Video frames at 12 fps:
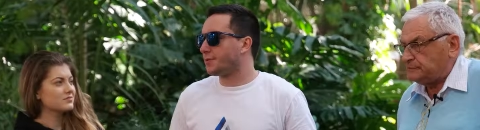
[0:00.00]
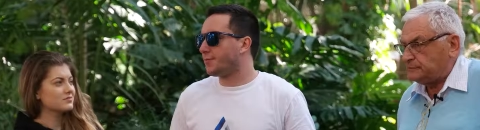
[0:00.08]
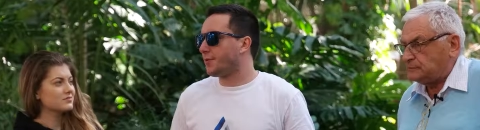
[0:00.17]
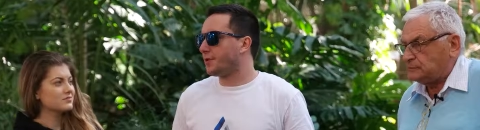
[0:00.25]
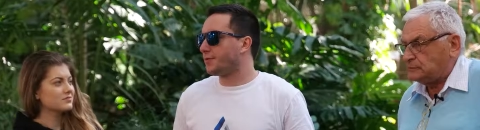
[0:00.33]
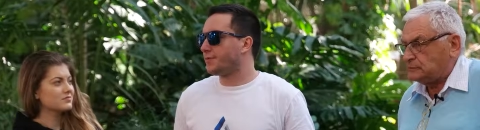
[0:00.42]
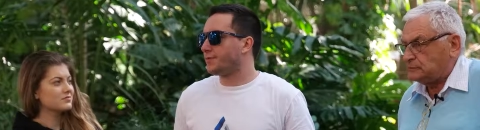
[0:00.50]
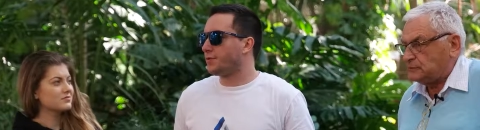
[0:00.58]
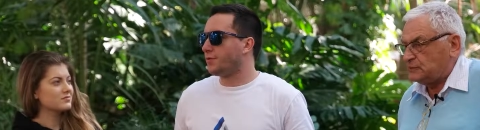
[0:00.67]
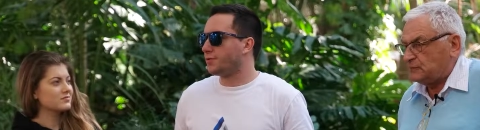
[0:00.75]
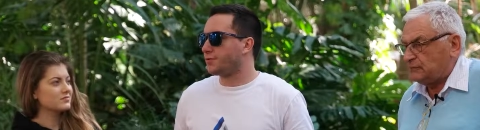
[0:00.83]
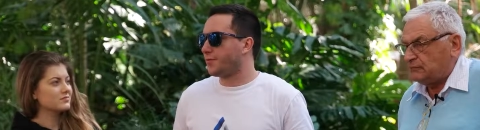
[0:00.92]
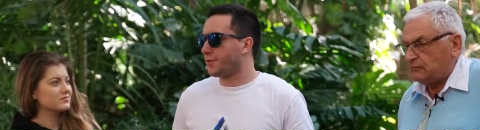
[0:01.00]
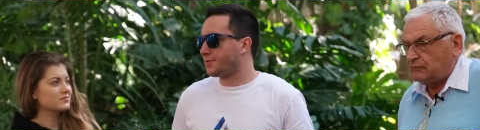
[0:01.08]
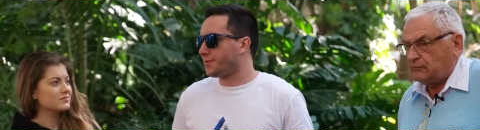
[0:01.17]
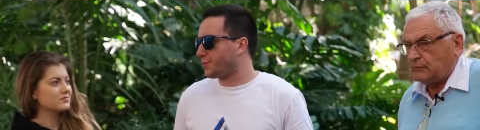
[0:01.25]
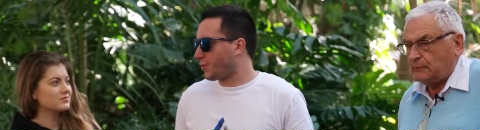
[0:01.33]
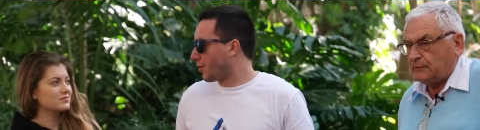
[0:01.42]
Speaker 1: a point of view first we
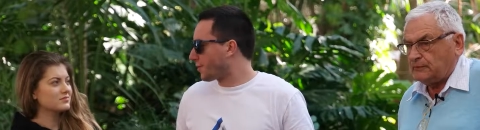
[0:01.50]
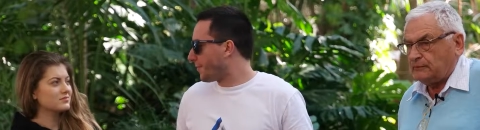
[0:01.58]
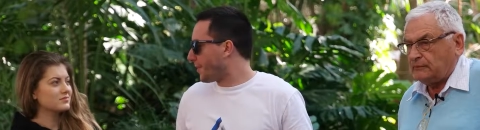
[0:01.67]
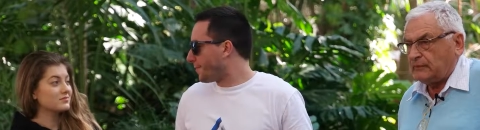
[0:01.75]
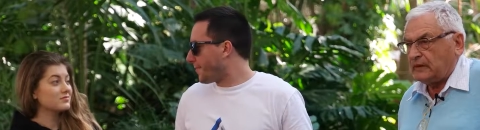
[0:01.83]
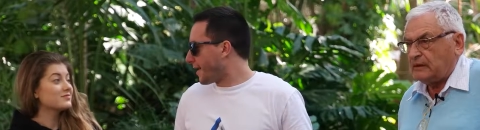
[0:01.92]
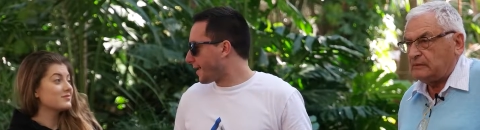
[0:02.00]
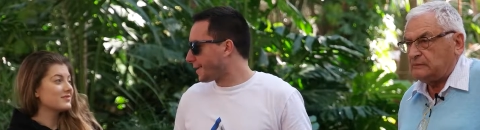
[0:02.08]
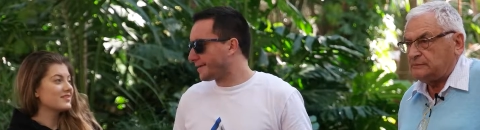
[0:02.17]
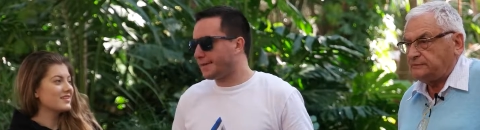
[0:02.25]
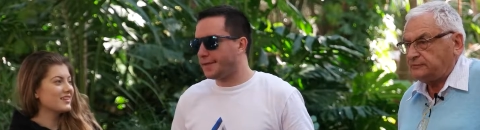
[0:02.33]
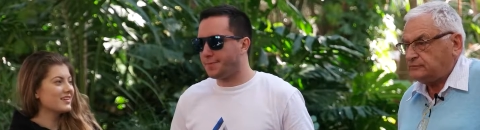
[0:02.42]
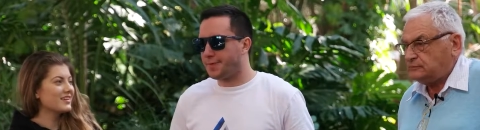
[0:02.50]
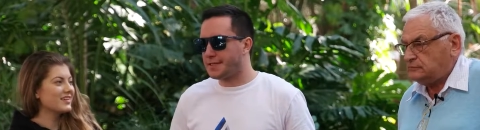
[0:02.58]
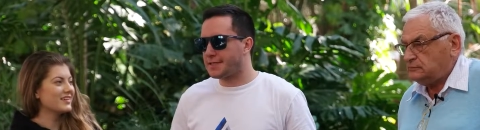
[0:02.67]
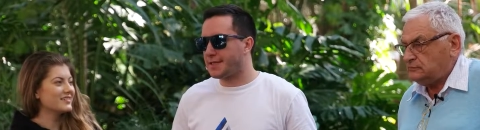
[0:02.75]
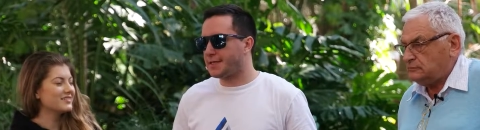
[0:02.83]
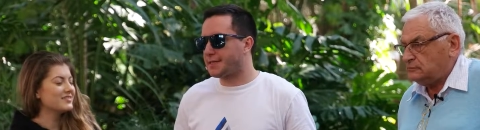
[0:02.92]
talked about marketing and yeah.
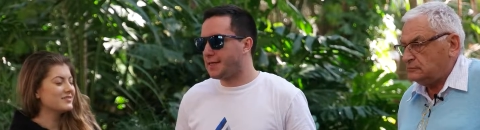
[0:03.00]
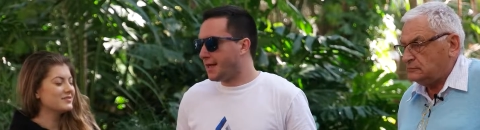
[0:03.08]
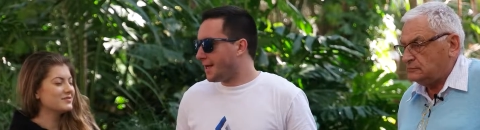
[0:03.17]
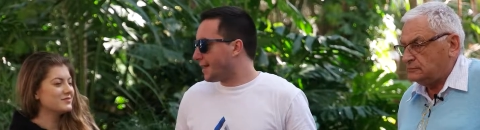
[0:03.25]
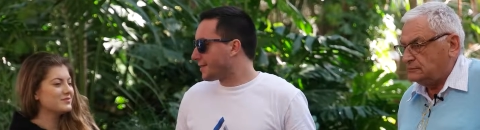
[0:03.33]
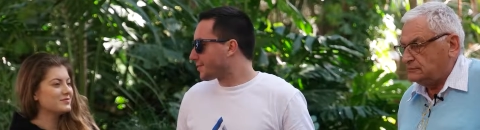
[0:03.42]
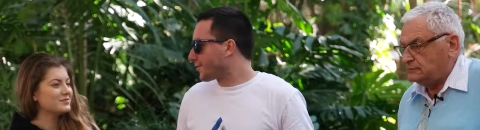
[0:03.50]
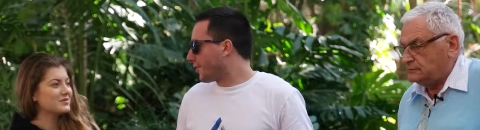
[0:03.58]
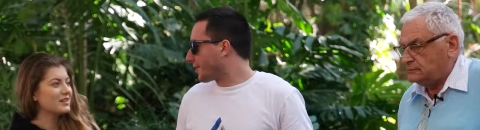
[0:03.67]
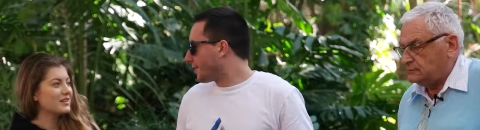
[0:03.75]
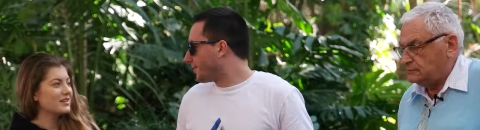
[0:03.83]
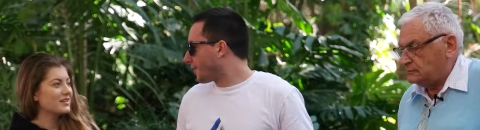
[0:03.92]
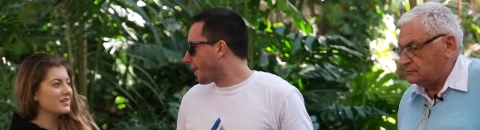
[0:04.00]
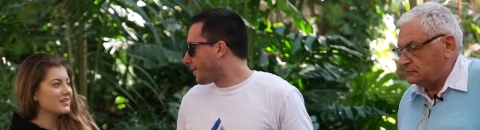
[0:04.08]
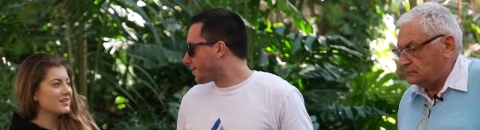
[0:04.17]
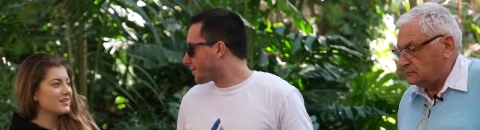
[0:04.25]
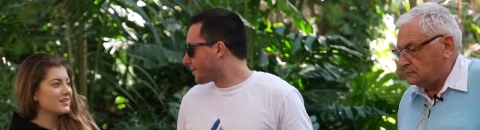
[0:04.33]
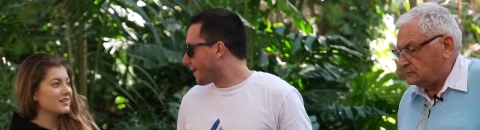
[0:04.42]
business let's talk
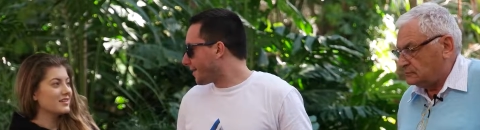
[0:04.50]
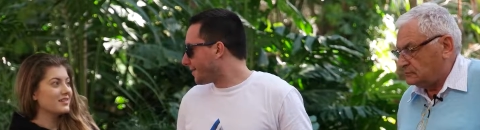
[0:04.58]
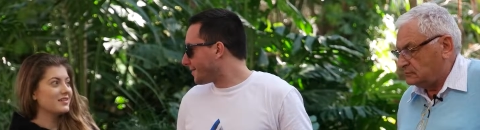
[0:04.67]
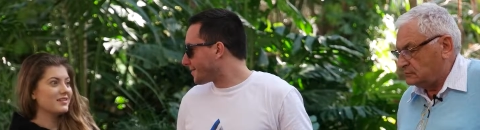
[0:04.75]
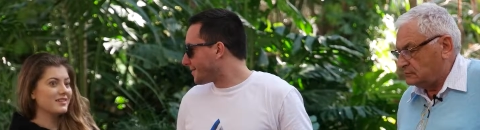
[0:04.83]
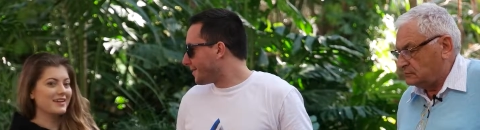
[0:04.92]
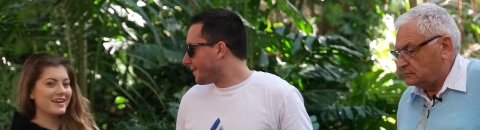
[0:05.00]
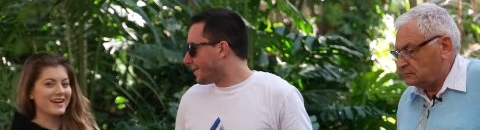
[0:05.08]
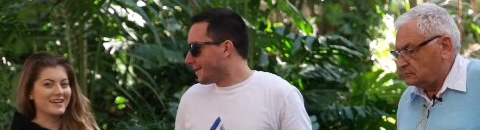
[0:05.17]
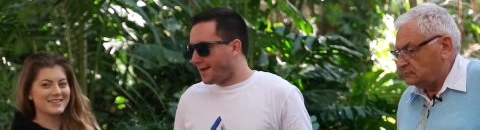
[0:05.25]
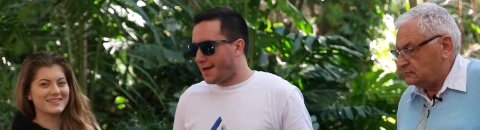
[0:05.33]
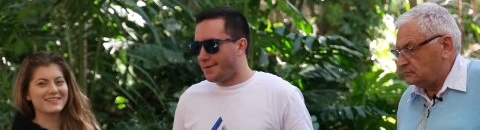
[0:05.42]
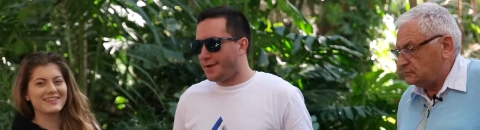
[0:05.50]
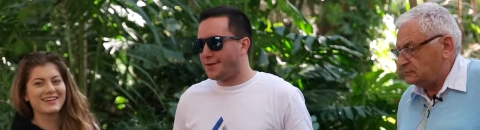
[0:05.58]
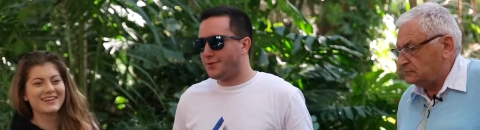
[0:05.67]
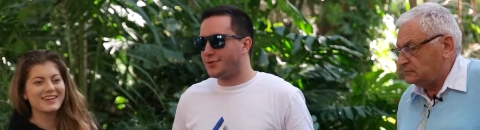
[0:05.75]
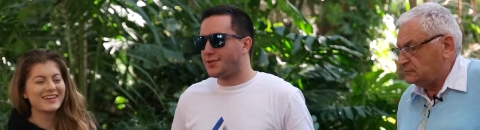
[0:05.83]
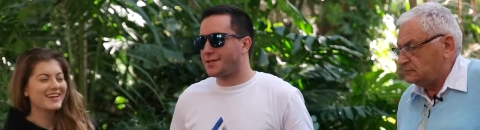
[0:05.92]
education, Lettice. Yes. I mean, you
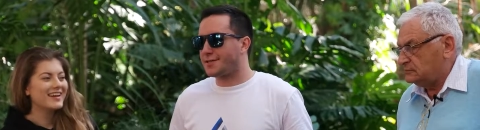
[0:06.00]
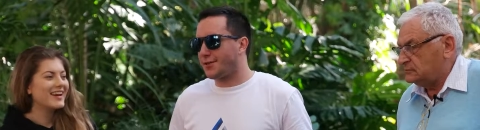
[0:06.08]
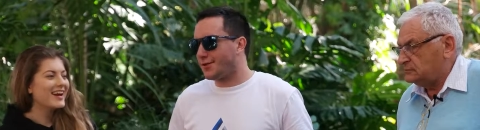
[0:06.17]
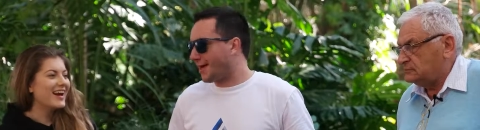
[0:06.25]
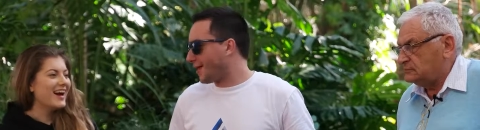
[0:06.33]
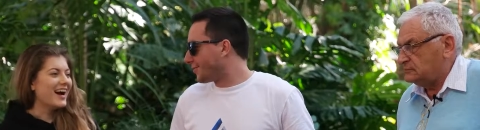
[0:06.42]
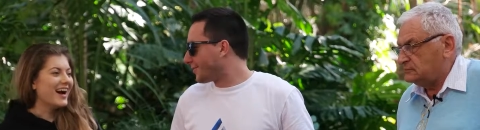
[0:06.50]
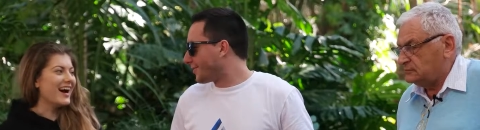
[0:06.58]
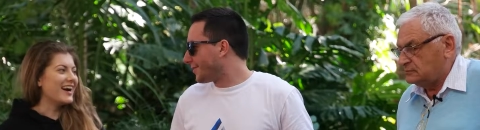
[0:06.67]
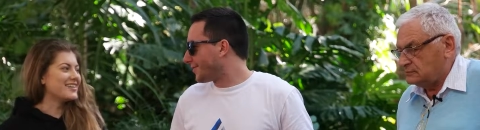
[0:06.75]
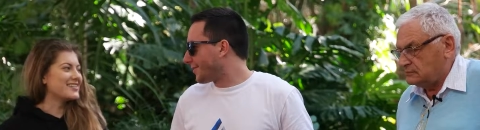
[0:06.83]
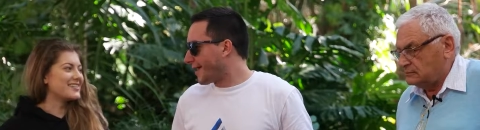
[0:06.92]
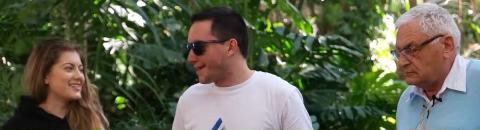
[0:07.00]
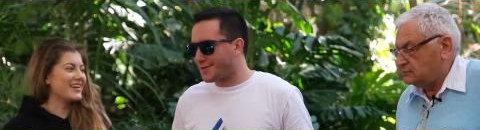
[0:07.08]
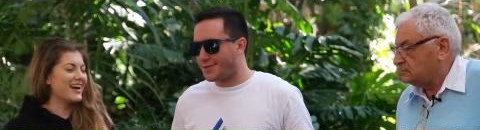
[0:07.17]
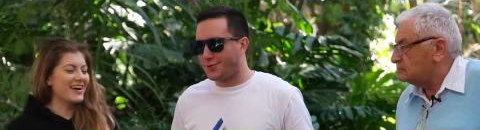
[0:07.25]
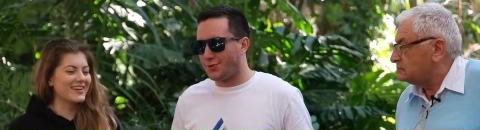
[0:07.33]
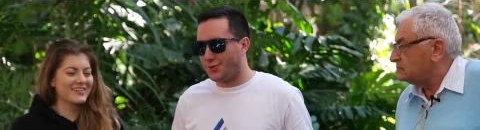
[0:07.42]
just got out of high
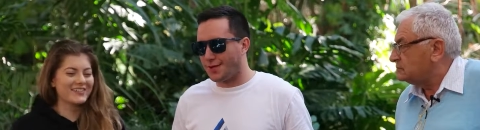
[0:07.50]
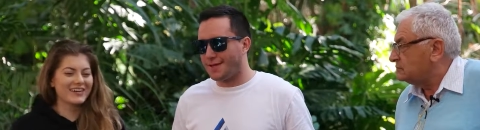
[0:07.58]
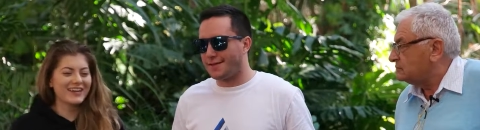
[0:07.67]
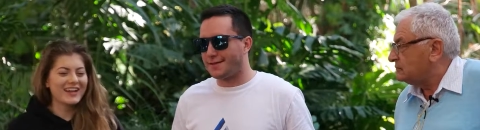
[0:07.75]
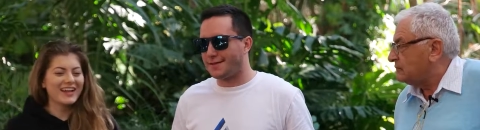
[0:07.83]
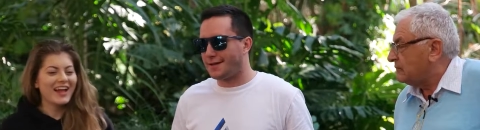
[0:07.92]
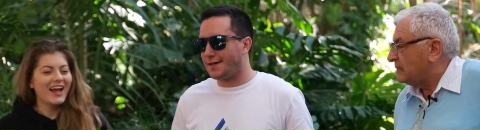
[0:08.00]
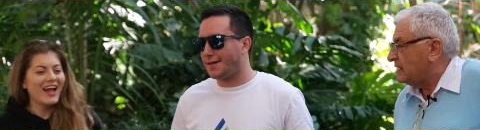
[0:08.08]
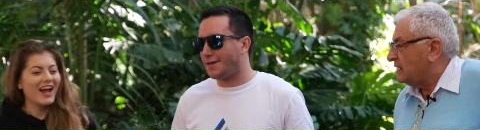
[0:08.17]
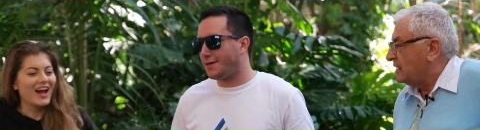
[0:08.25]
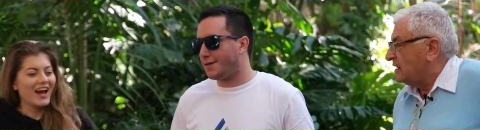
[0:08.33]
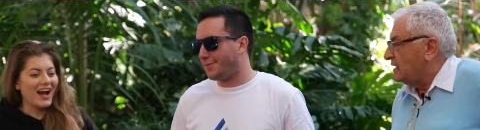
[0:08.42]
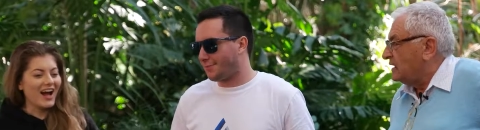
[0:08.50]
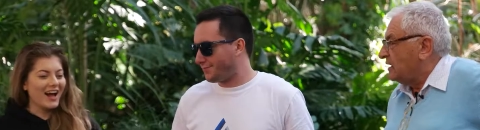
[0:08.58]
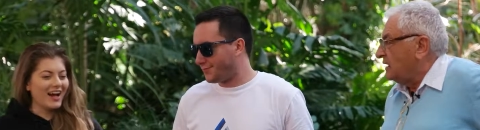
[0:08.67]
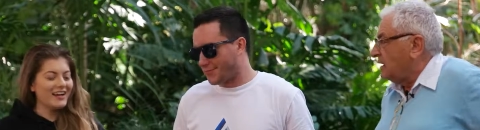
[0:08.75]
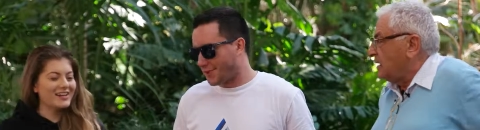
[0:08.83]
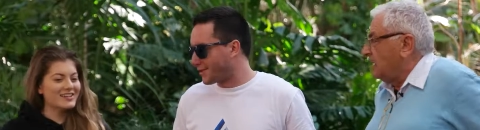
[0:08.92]
school of and, uh, and,
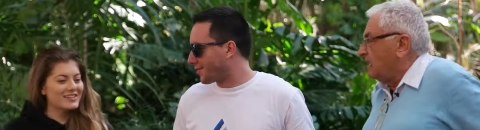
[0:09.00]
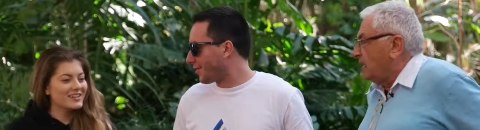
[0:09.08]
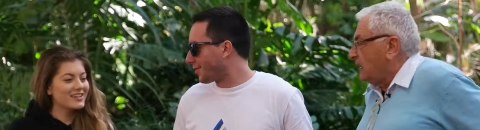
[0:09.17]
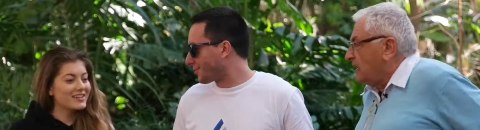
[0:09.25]
just talk.